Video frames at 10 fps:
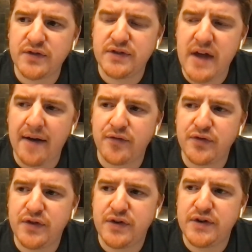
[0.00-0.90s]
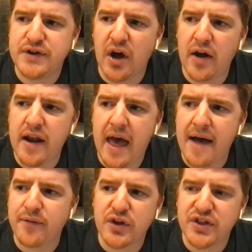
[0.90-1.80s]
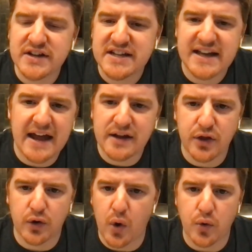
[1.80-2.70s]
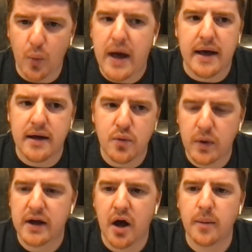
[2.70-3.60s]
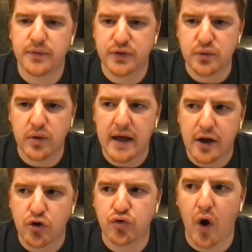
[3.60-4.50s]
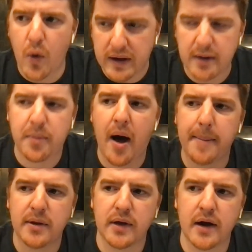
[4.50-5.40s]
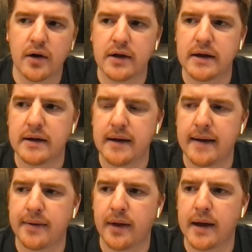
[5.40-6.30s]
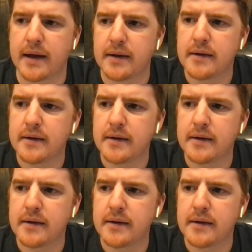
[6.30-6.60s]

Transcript: have done everything to get in their own way when it comes to like growing in popularity and like